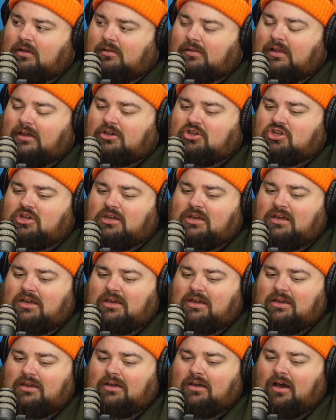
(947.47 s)
Like
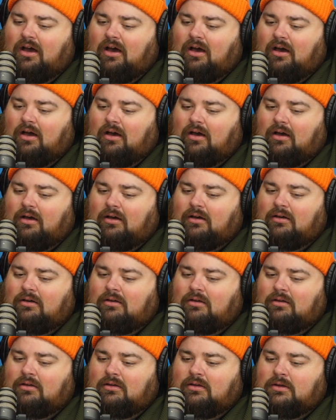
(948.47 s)
I
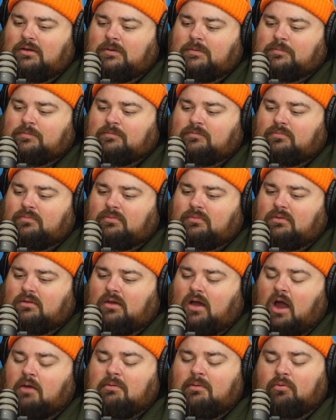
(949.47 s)

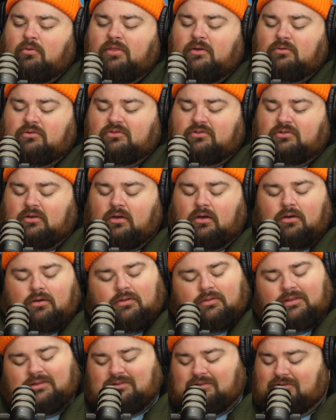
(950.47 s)
remember there was,
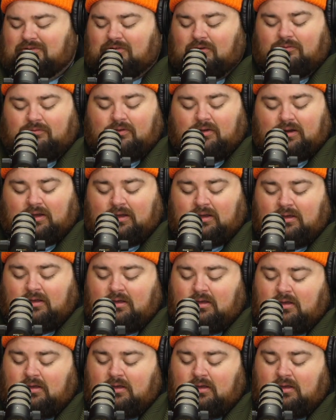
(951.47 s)
this is so funny.